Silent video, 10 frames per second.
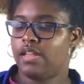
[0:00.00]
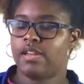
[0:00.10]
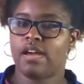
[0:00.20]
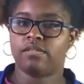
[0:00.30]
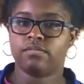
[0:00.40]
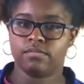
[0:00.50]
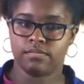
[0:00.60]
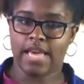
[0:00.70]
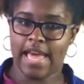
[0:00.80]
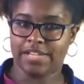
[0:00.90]
Now,
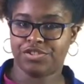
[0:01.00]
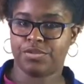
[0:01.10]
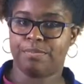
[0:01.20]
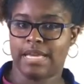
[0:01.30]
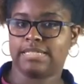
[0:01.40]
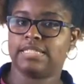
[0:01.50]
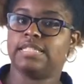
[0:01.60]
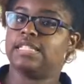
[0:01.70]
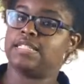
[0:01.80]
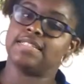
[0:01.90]
add your
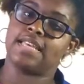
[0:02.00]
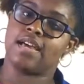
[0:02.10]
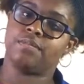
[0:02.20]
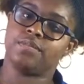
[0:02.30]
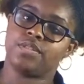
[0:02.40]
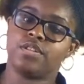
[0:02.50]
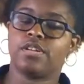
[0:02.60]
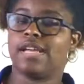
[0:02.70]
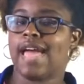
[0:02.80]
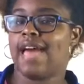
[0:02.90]
pectin enzymes. You're
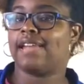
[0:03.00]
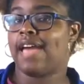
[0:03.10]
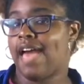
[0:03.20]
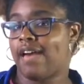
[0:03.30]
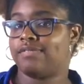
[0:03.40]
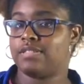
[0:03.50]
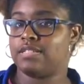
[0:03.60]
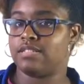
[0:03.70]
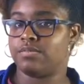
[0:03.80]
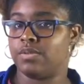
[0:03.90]
going to add a half a
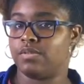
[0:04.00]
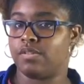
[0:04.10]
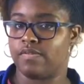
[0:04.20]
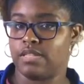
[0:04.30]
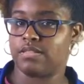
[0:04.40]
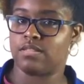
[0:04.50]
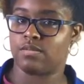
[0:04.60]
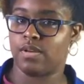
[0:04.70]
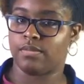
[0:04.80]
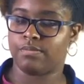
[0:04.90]
teaspoon of this as
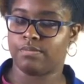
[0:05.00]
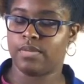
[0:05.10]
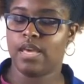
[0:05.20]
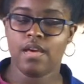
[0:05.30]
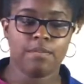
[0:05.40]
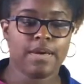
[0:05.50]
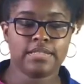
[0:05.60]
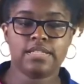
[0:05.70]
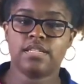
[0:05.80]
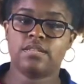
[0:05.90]
well.
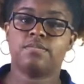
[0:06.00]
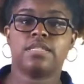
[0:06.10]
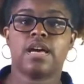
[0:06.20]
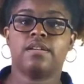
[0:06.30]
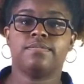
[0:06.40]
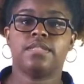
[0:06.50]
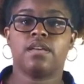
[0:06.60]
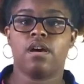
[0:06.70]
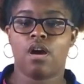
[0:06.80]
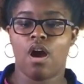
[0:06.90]
Pectin enzymes
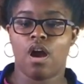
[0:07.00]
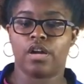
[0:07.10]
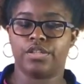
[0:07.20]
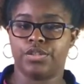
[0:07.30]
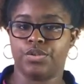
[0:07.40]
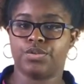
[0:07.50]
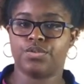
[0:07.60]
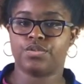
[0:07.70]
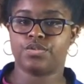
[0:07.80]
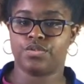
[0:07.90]
are
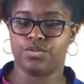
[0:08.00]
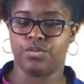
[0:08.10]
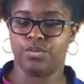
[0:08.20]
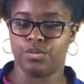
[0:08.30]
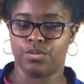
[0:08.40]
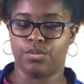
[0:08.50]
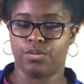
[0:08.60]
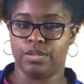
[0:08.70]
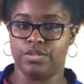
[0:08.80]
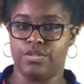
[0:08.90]
used to
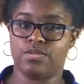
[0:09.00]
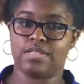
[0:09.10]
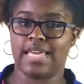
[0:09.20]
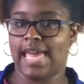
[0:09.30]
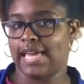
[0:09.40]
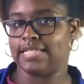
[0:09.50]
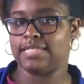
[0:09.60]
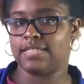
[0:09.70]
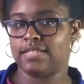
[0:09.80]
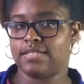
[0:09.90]
reduce the
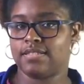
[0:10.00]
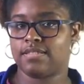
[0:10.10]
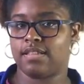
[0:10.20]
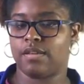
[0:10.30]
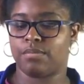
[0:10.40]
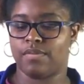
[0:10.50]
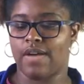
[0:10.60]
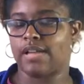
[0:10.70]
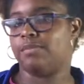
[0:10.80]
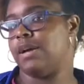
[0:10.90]
haziness and
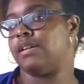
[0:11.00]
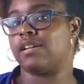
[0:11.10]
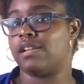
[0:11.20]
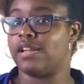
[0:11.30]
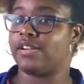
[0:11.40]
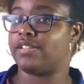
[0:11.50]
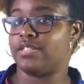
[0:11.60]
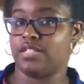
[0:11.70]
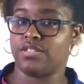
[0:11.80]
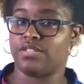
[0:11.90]
provide a better
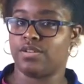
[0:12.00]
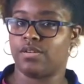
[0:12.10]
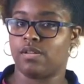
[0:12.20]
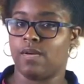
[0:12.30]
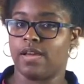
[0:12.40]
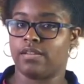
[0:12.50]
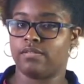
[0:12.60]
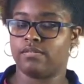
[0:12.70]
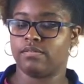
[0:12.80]
clarity to your wine.